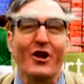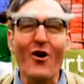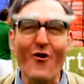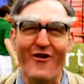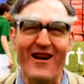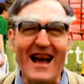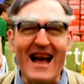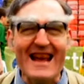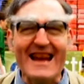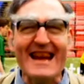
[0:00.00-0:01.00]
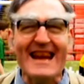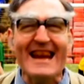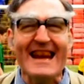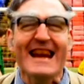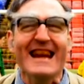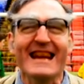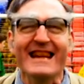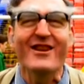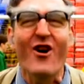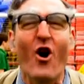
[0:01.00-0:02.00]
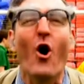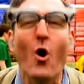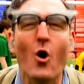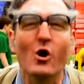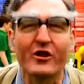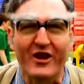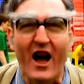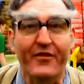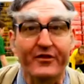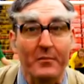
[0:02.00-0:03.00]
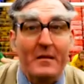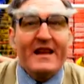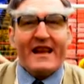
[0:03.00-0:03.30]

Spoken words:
ride the holes off them.